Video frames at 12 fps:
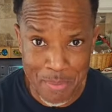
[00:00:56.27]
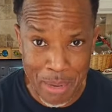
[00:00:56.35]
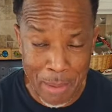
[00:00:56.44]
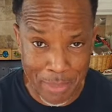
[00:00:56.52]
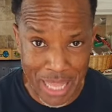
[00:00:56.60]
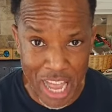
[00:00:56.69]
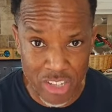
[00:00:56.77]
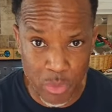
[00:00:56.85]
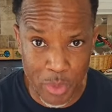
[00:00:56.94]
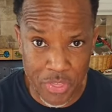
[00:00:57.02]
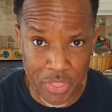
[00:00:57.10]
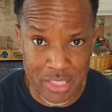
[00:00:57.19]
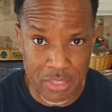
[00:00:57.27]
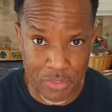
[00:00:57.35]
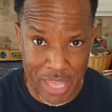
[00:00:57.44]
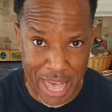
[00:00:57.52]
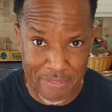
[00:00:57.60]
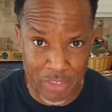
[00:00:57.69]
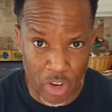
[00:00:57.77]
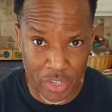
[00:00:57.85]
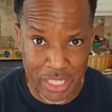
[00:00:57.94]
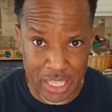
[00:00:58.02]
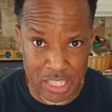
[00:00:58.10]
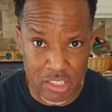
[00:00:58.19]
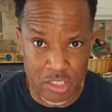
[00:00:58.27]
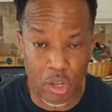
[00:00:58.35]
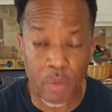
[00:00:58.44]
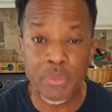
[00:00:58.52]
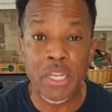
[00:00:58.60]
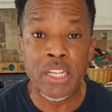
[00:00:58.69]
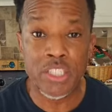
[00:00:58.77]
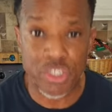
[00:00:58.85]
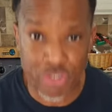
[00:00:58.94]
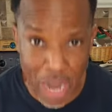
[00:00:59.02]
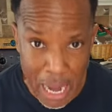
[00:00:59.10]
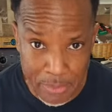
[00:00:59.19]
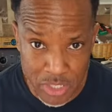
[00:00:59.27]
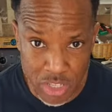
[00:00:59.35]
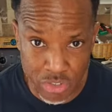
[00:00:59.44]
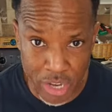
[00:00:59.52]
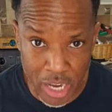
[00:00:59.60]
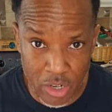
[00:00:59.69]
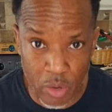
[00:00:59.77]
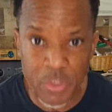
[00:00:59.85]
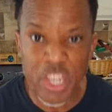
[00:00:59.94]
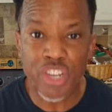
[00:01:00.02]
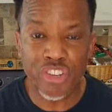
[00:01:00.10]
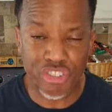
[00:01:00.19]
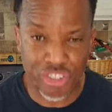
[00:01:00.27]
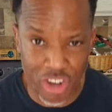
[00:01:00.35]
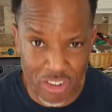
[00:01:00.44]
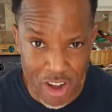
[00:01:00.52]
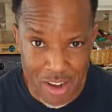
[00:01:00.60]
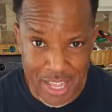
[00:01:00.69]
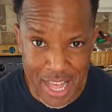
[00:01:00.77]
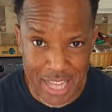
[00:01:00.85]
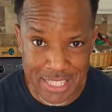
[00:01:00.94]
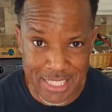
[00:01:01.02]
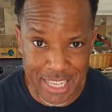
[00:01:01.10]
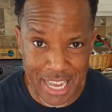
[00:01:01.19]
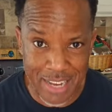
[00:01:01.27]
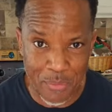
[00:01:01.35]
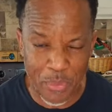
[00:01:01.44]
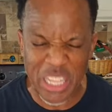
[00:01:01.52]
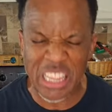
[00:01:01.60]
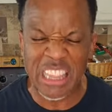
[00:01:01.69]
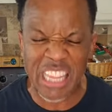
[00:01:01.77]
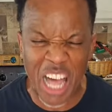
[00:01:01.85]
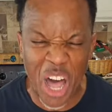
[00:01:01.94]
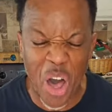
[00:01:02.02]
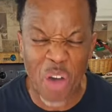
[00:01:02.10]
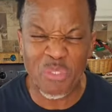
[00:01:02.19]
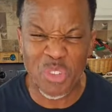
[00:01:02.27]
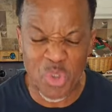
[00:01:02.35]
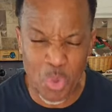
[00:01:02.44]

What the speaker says: But I'm glad you're with us. If you haven't already done so, subscribe to the channel, share our content. We love you